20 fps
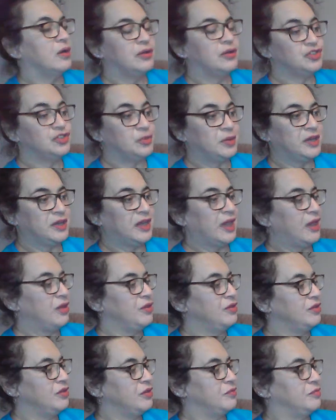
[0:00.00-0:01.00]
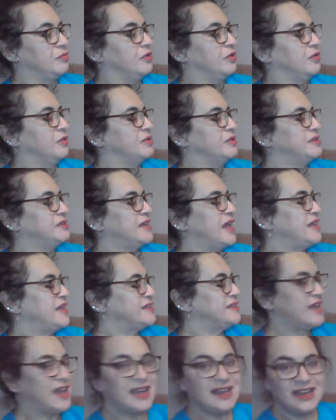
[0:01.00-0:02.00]
Shall we count them? 10
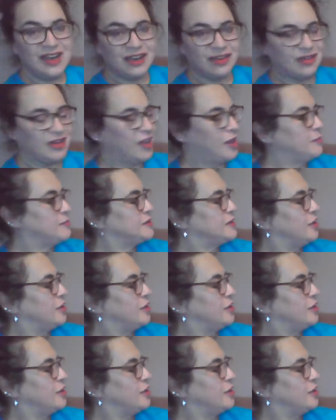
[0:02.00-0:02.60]
tiny crabs,